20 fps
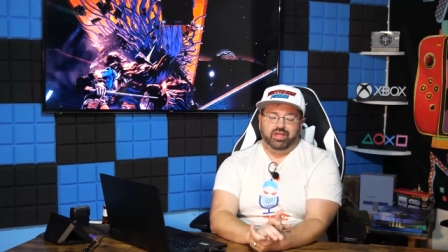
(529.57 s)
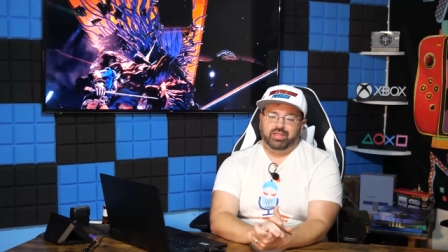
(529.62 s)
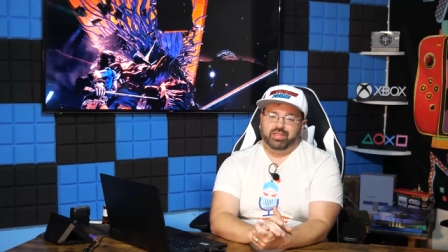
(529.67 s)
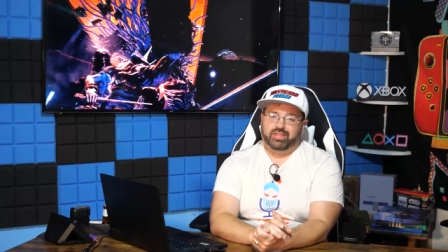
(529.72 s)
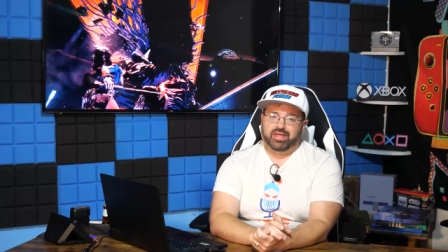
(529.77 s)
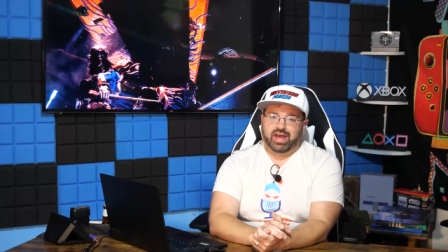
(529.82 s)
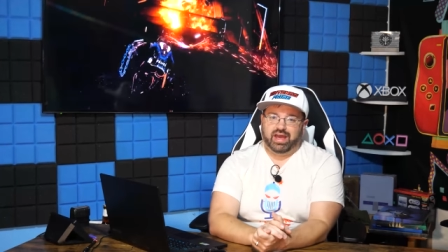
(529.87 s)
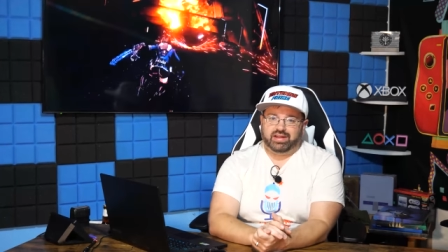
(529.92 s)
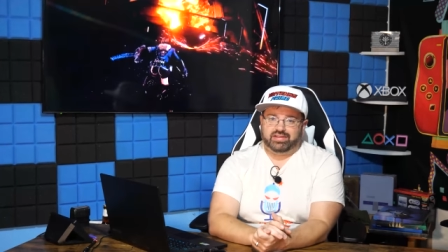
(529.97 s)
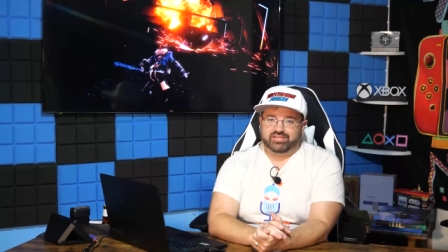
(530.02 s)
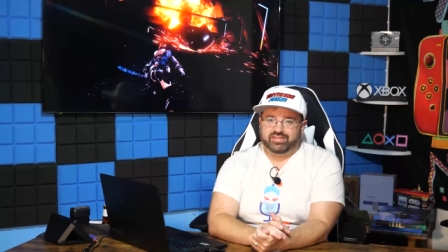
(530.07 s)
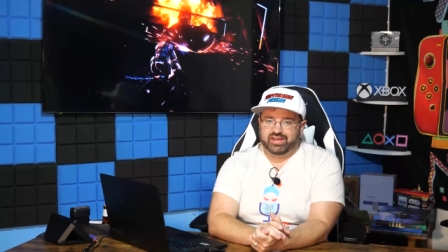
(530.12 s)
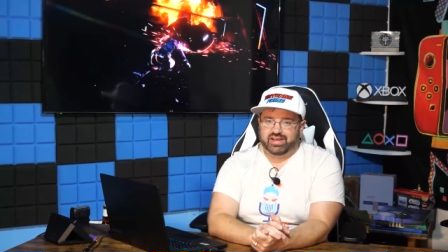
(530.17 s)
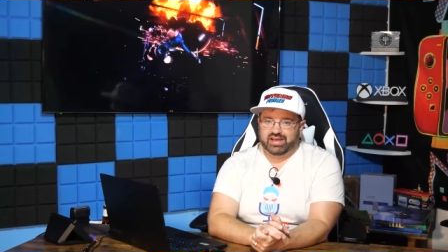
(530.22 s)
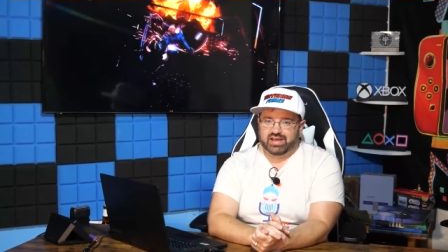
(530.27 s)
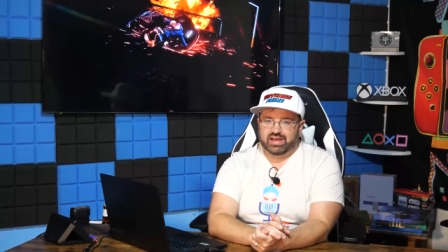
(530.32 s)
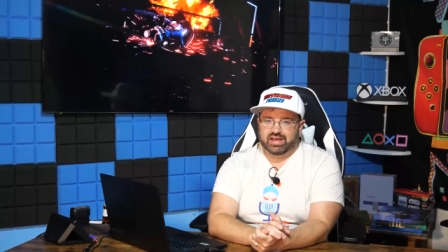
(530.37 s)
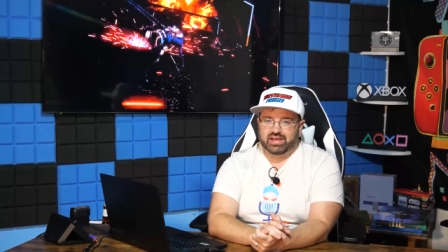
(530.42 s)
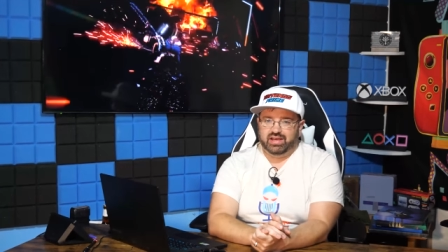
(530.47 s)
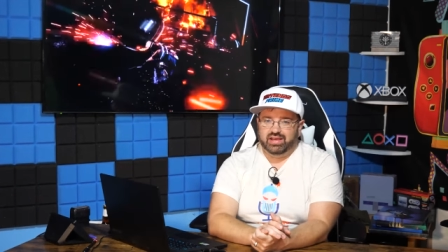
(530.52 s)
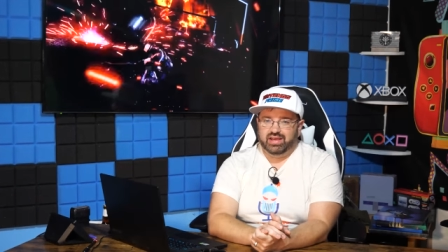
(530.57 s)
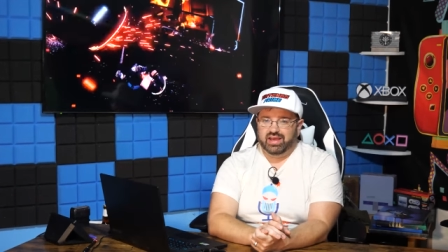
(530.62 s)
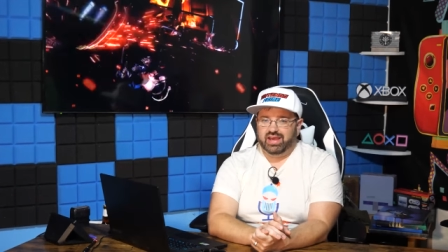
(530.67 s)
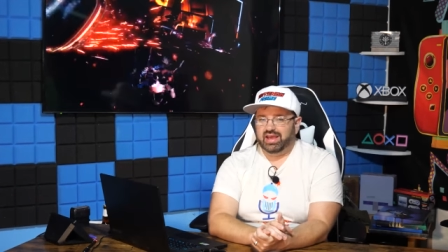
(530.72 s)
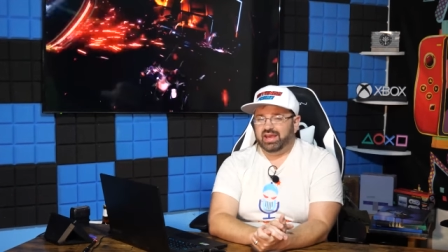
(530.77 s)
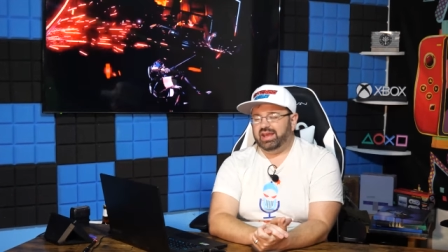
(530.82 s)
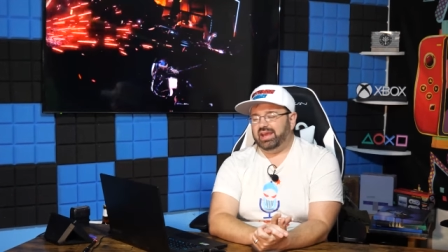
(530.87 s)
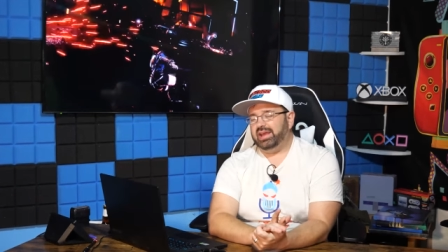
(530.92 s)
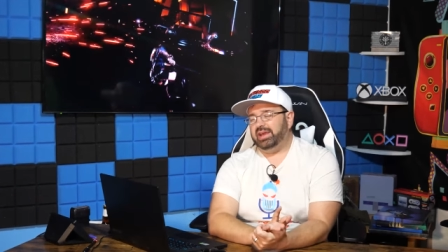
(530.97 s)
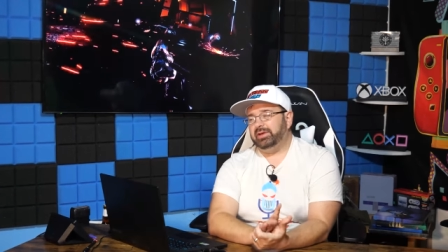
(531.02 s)
that, uh,
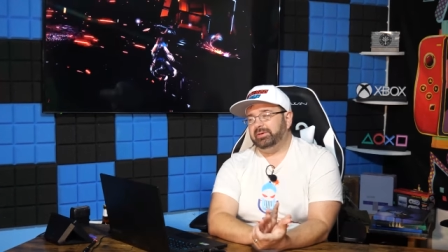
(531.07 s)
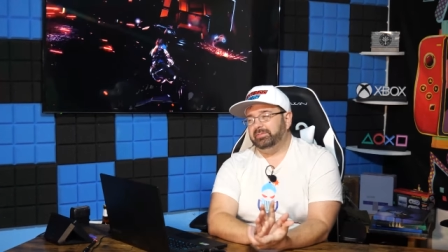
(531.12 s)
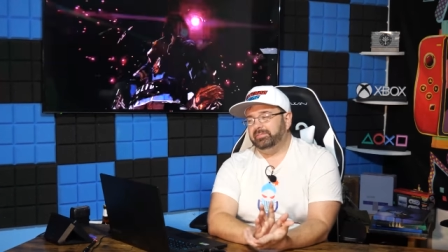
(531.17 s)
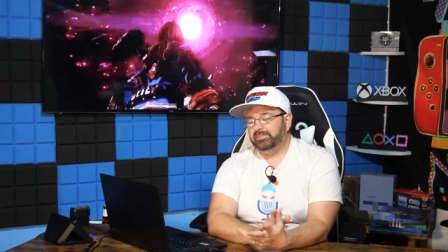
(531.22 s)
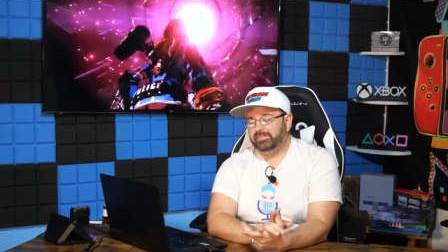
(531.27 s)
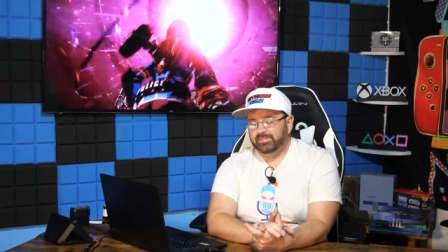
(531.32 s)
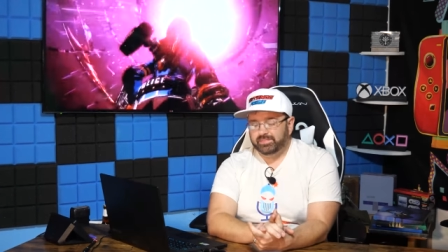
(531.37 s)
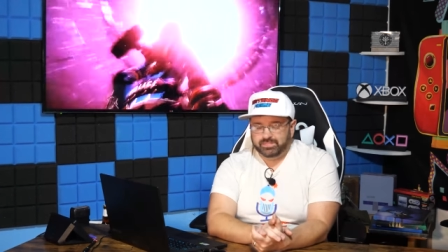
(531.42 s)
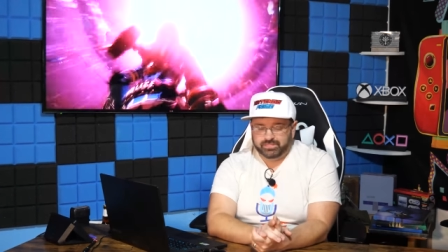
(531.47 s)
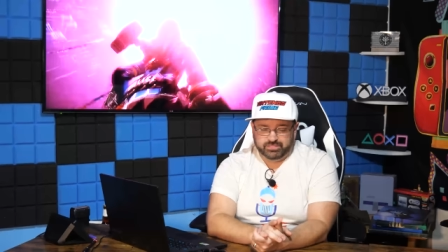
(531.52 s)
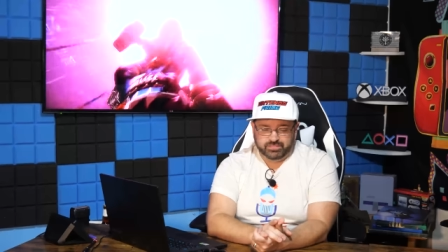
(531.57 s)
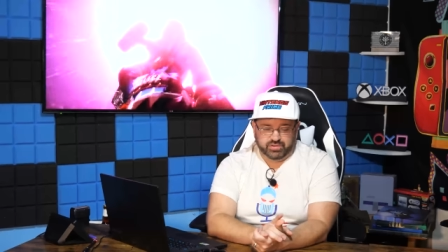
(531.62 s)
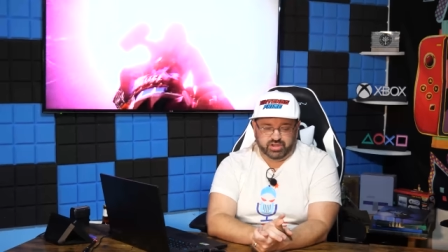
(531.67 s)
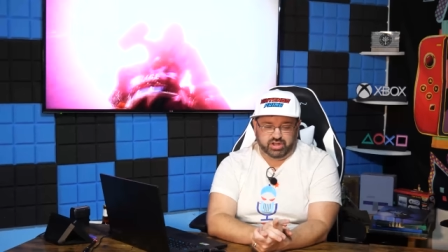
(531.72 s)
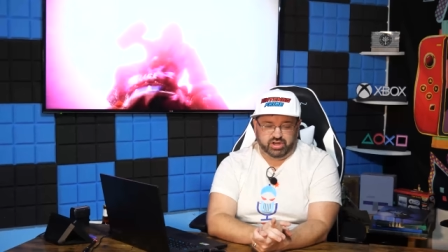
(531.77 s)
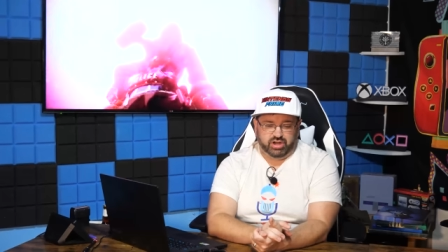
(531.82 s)
hey, you